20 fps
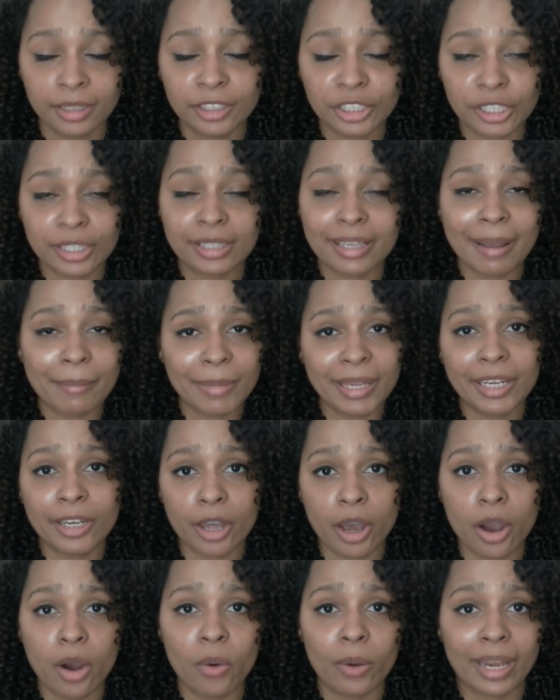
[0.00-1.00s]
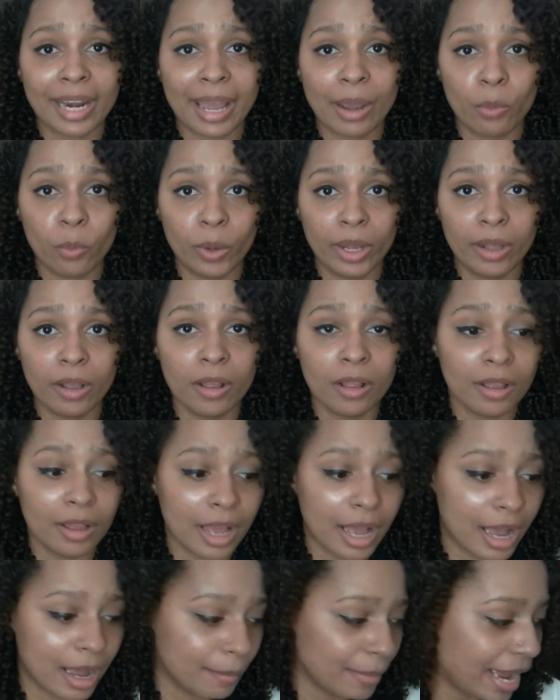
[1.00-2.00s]
just let me know and I will.
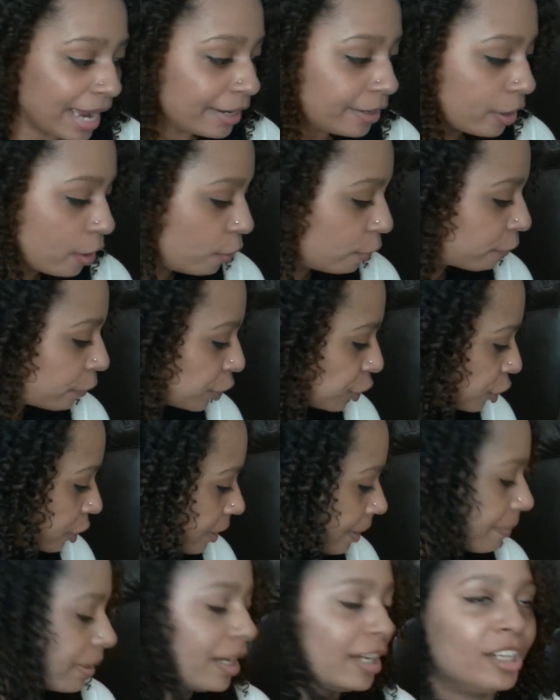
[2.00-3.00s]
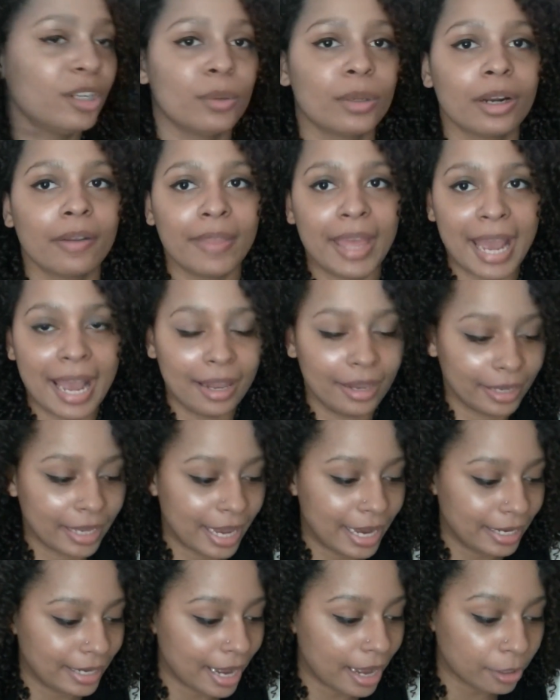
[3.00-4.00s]
I know for sure I'm going to do it on the
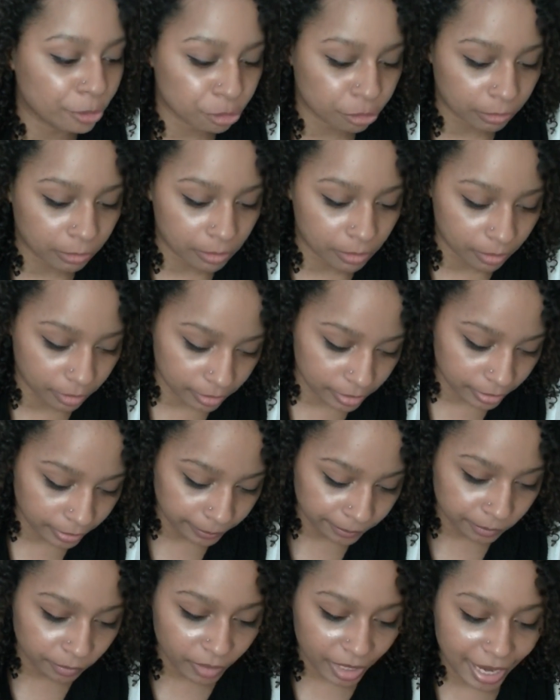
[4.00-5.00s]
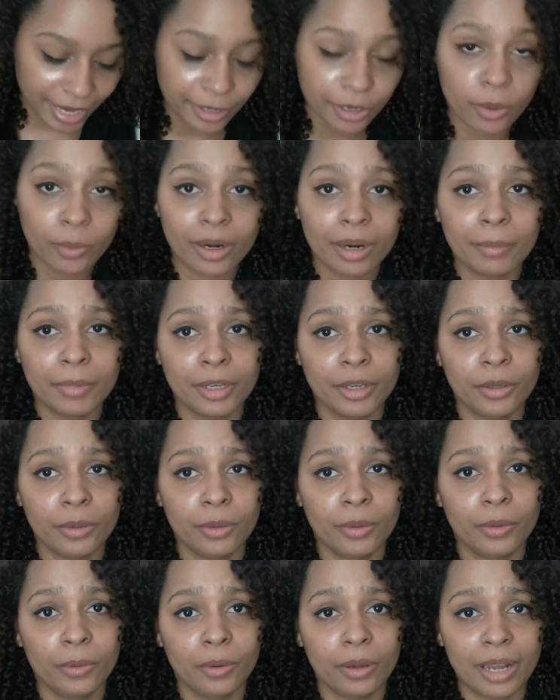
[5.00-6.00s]
Alake Naturals. I know what I'm going to
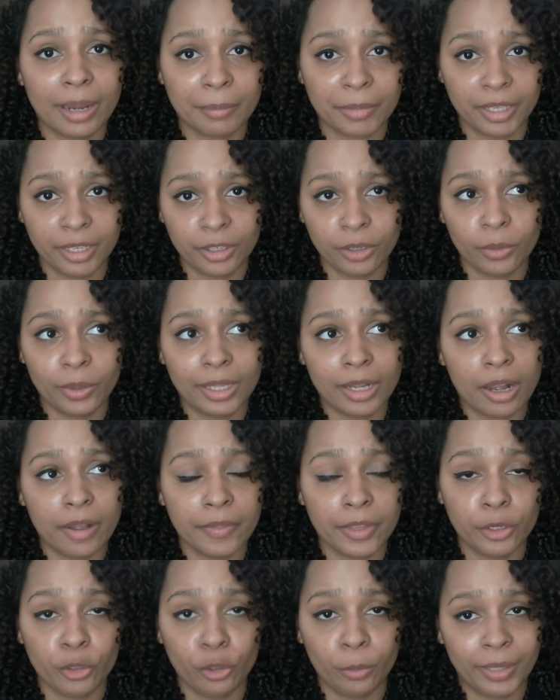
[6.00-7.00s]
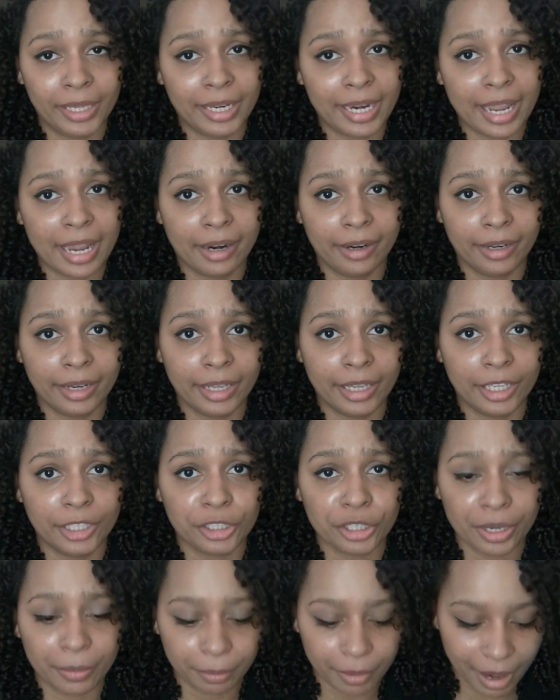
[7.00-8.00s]
do. I'm going to do it on the Nubian
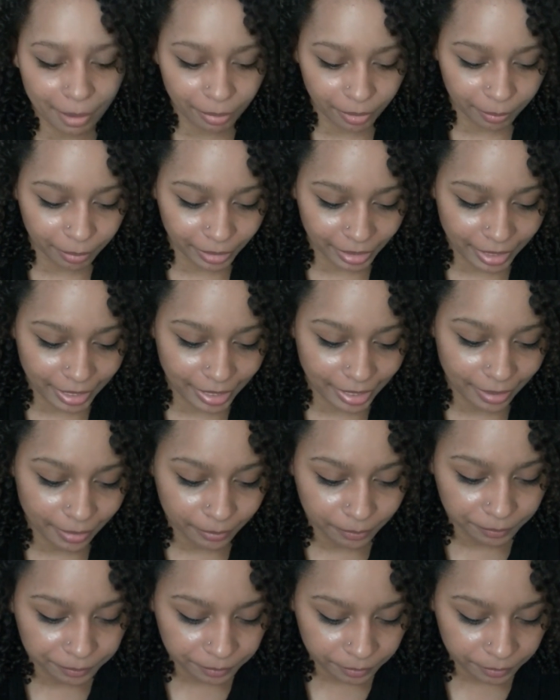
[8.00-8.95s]
Heritage, and probably